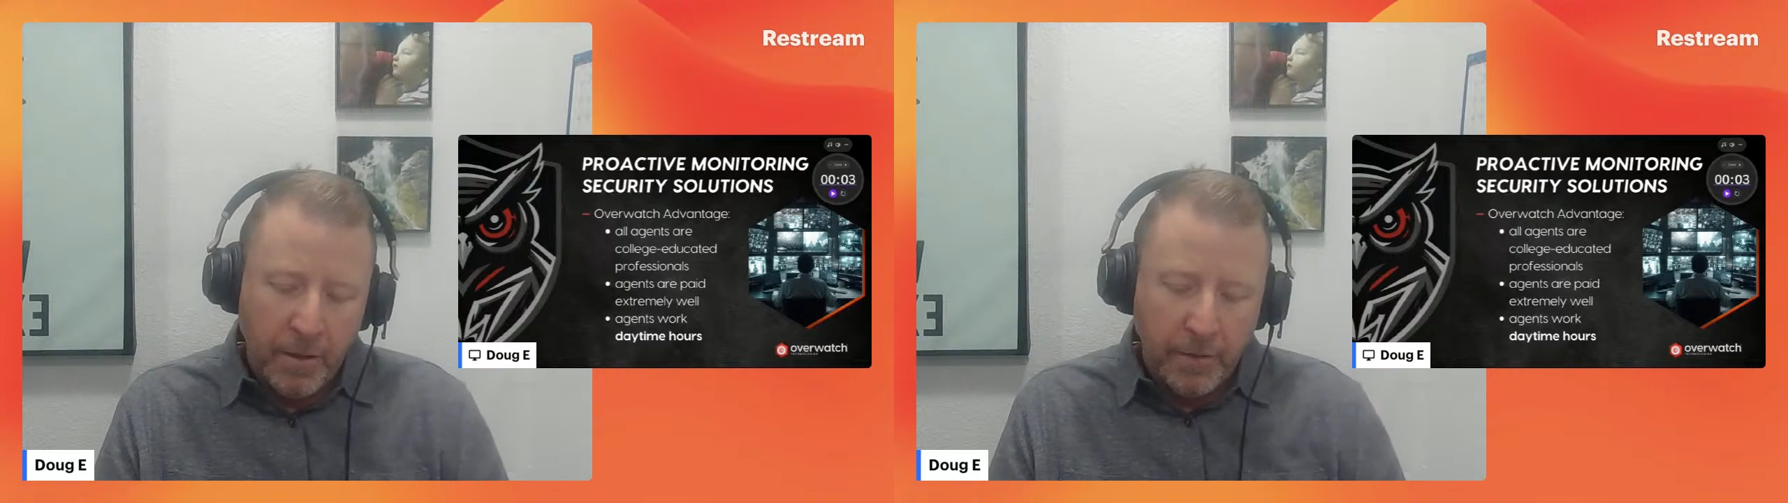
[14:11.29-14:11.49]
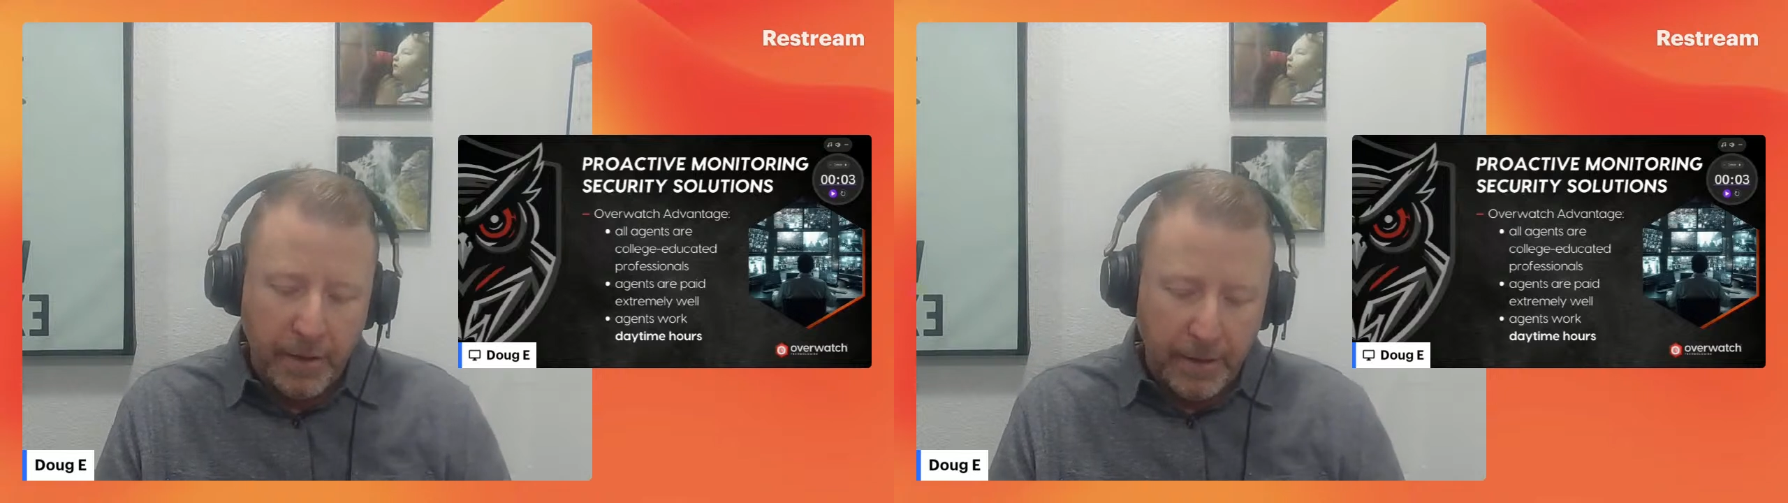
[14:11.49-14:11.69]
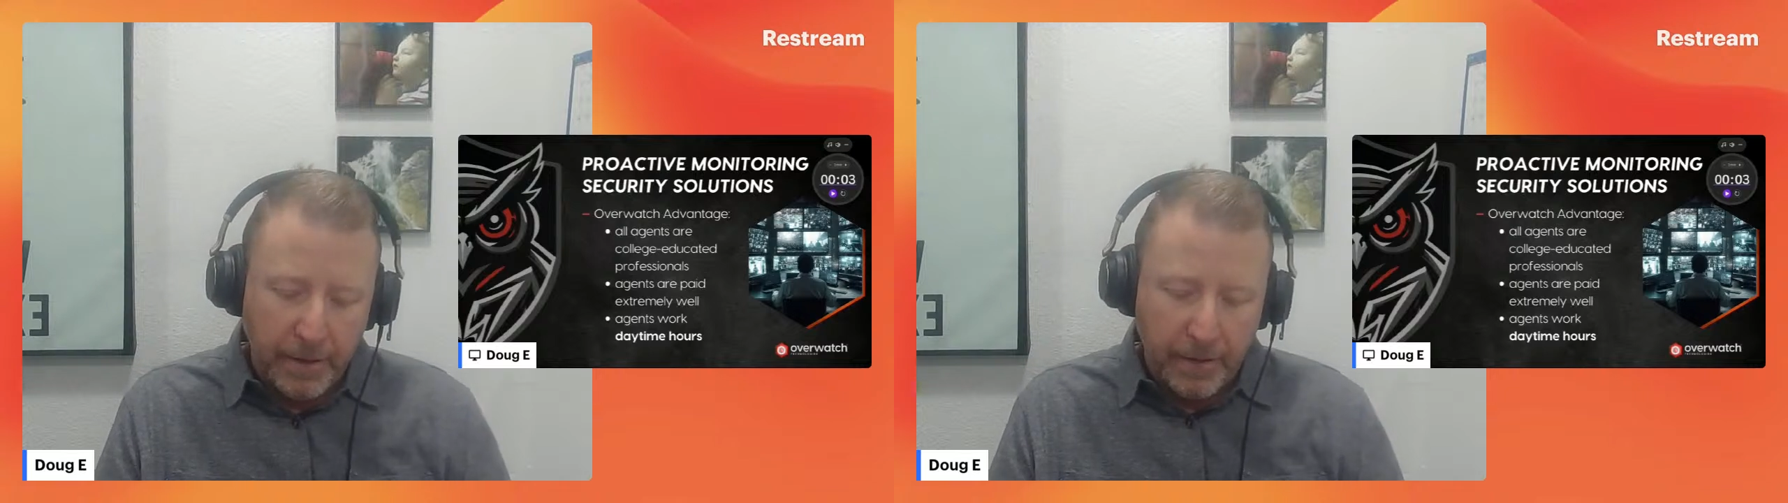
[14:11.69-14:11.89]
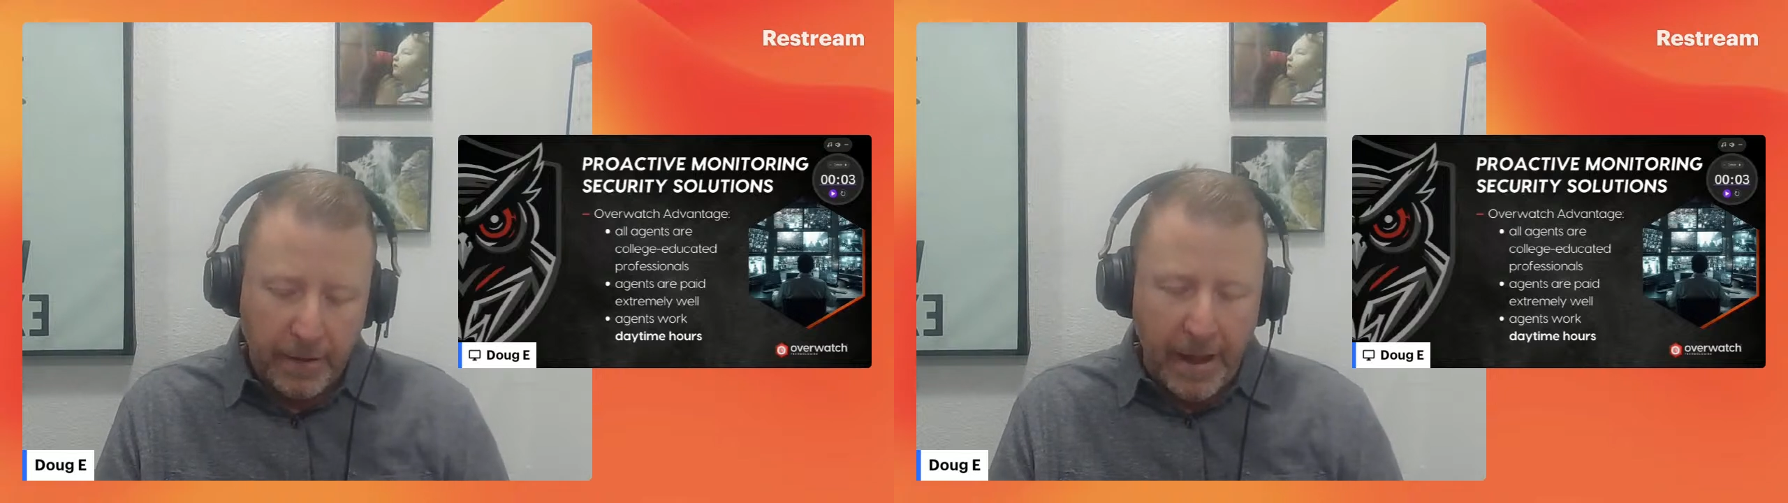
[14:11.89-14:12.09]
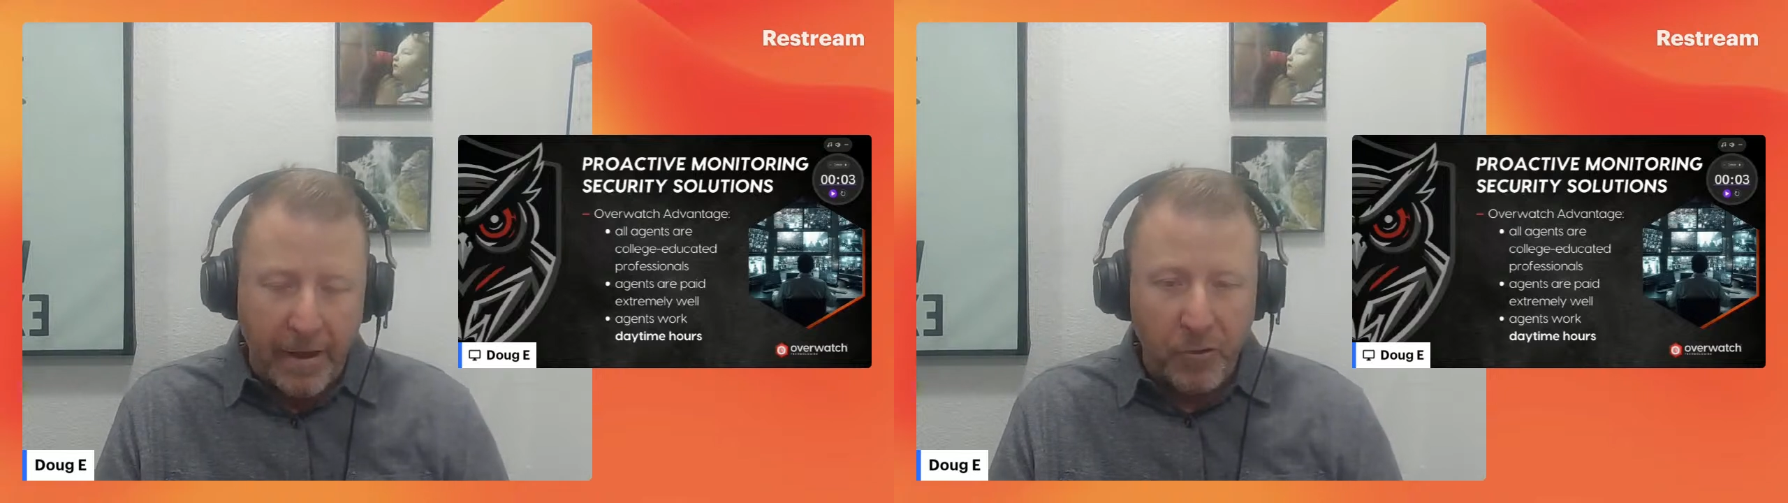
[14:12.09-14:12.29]
They
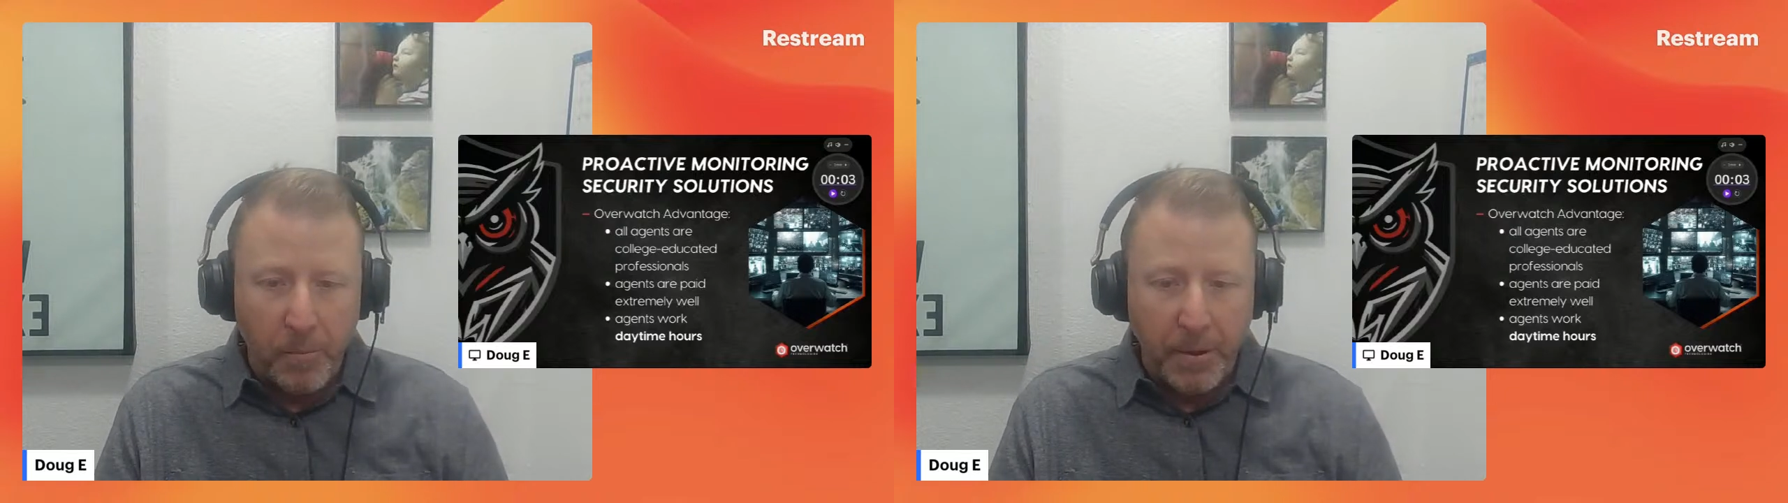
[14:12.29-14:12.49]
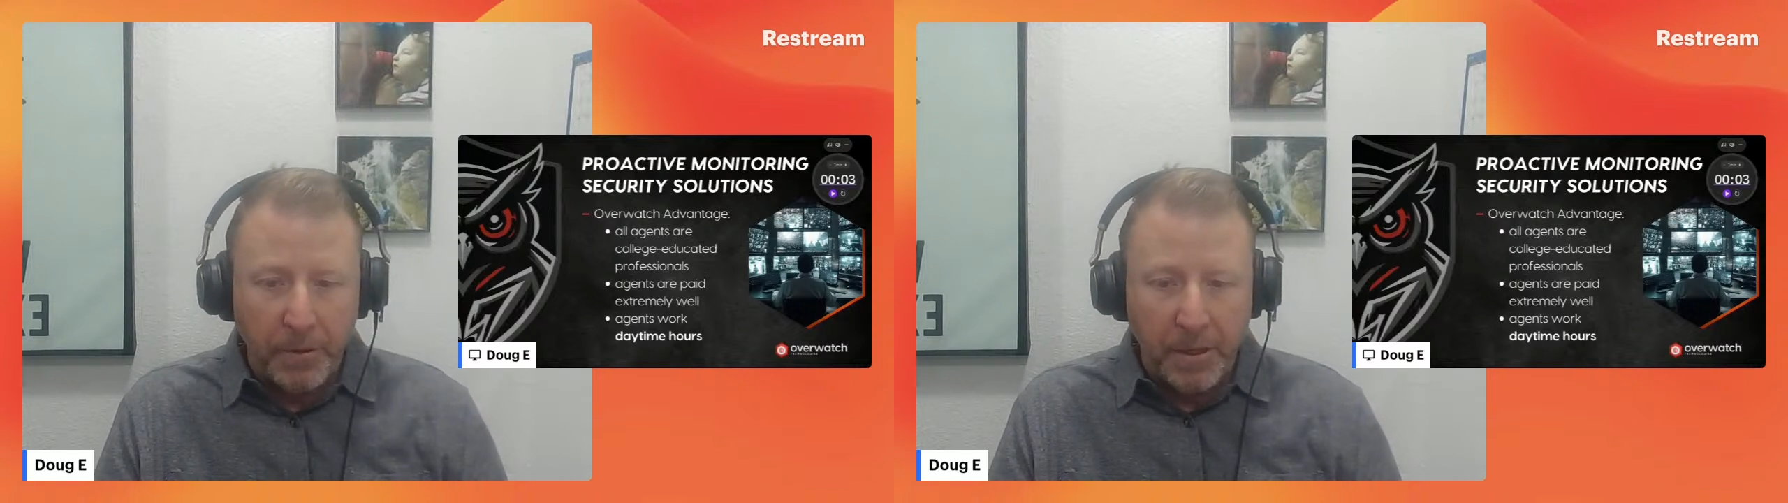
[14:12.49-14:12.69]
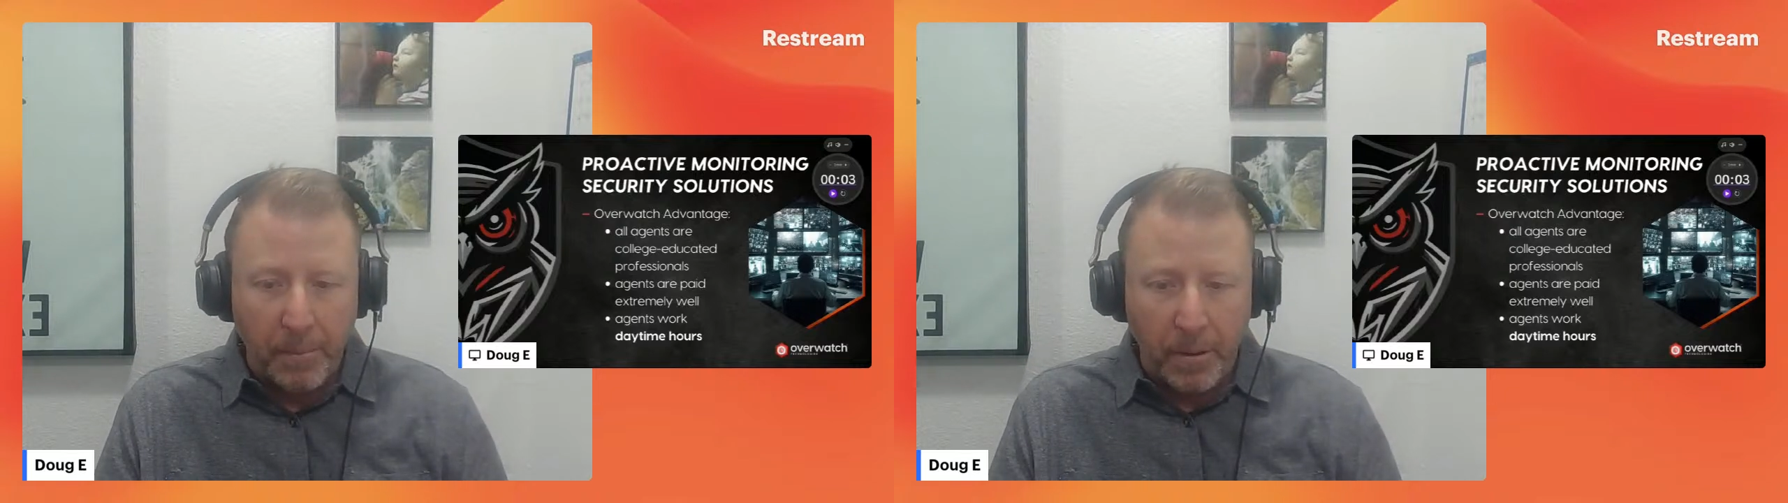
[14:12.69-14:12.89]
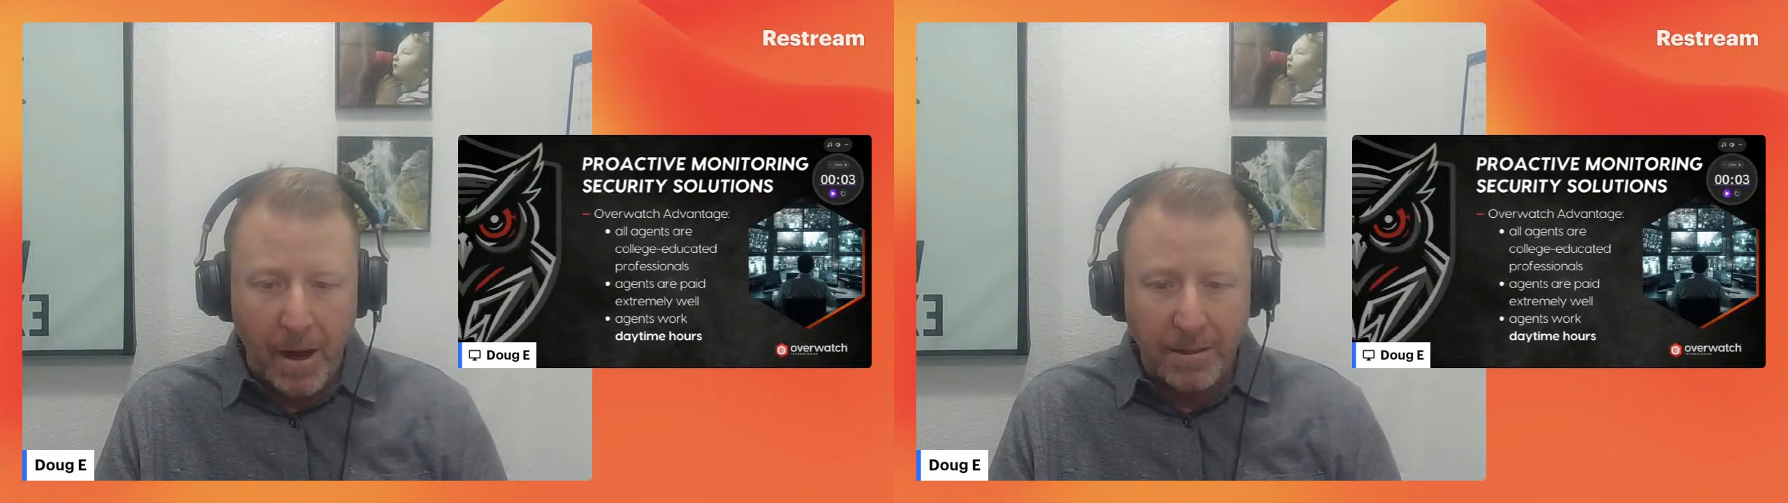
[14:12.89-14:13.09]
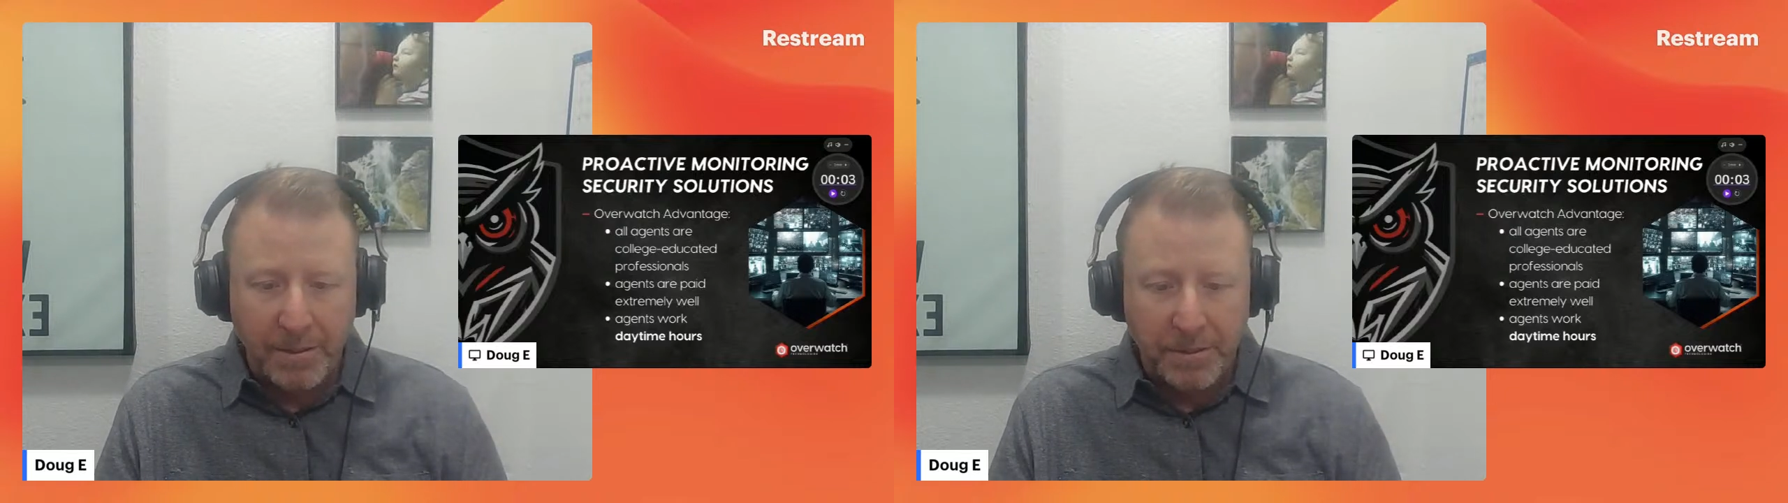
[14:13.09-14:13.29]
have the ability to
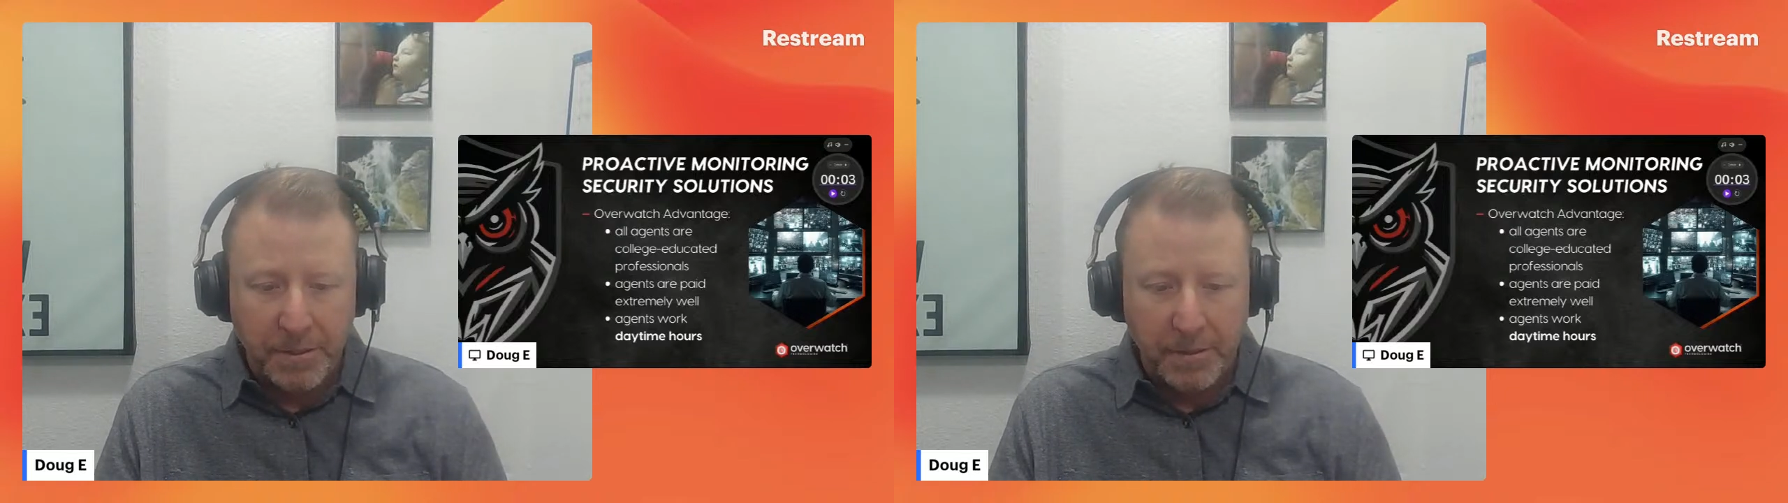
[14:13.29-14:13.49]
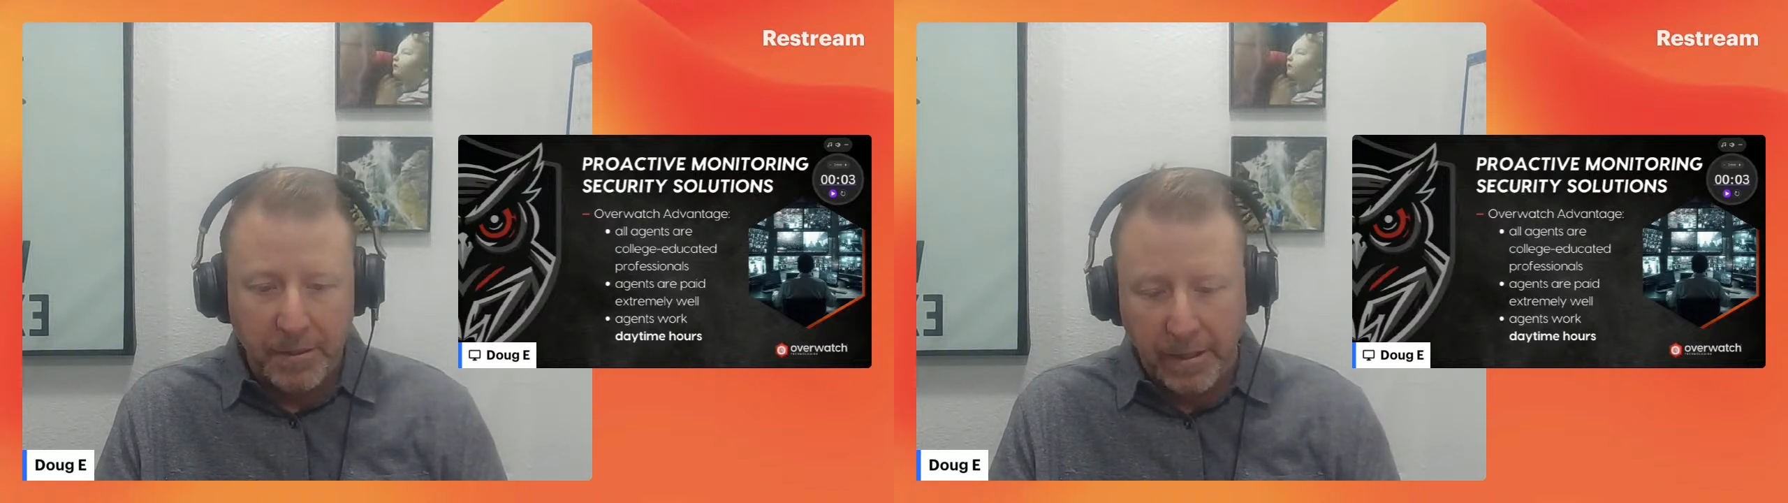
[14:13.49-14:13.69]
process it.